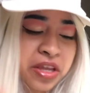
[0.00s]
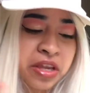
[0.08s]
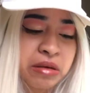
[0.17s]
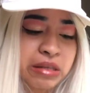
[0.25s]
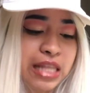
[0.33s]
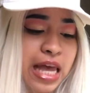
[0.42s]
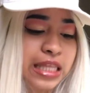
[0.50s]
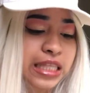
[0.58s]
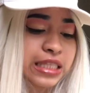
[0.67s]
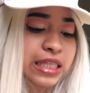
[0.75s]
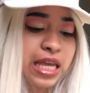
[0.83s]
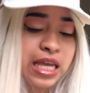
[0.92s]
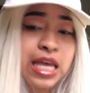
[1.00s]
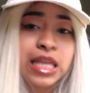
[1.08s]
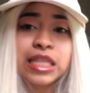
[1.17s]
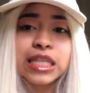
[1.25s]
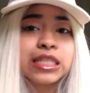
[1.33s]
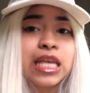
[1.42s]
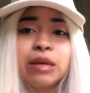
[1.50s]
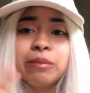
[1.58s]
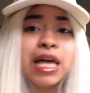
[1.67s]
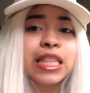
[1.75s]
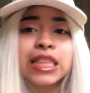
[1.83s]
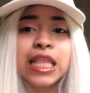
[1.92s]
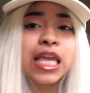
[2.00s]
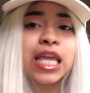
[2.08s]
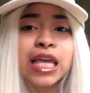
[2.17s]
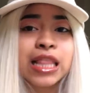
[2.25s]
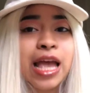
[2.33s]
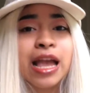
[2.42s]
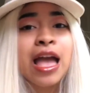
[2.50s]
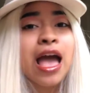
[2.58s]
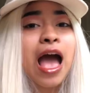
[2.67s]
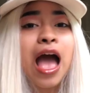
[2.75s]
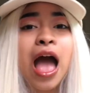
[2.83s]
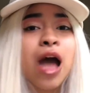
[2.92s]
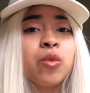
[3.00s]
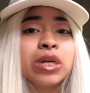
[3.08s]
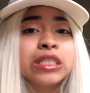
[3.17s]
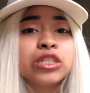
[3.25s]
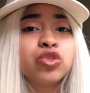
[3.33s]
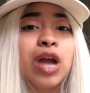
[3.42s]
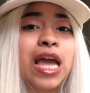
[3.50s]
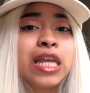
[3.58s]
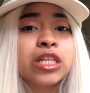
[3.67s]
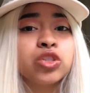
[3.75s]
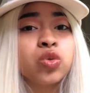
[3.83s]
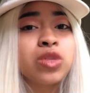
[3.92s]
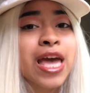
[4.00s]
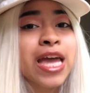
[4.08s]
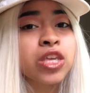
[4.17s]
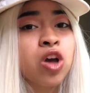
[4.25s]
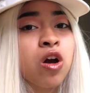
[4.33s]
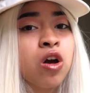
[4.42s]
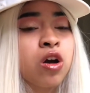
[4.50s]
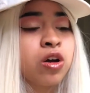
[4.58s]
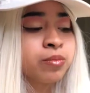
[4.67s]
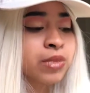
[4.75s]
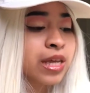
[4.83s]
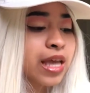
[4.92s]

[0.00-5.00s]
he was like, this ain't my thing. Like, I wasn't trying to do that, y'all.